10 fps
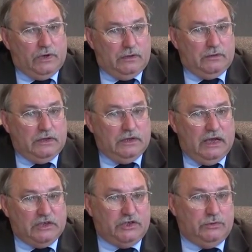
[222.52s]
Well,
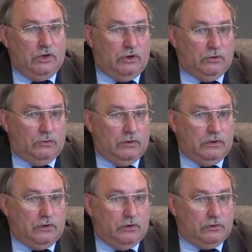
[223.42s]
as you know,
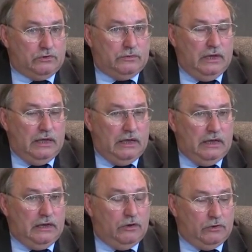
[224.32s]

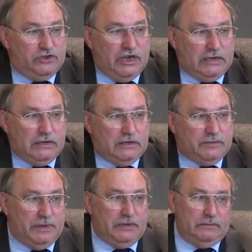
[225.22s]
Lord Janner
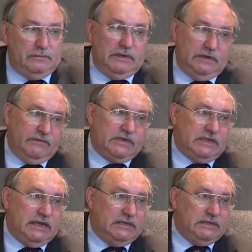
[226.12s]
has been
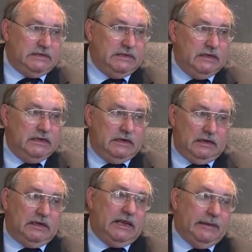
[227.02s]
investigated
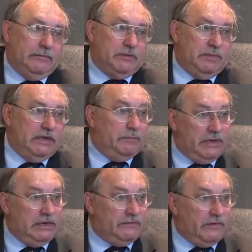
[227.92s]
and claimed to be a
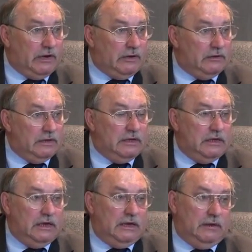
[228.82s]
paedophile
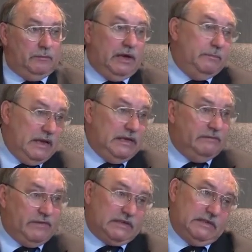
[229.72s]
by many
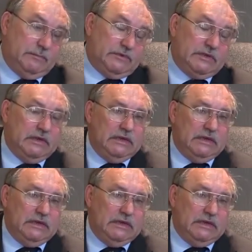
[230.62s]
victims.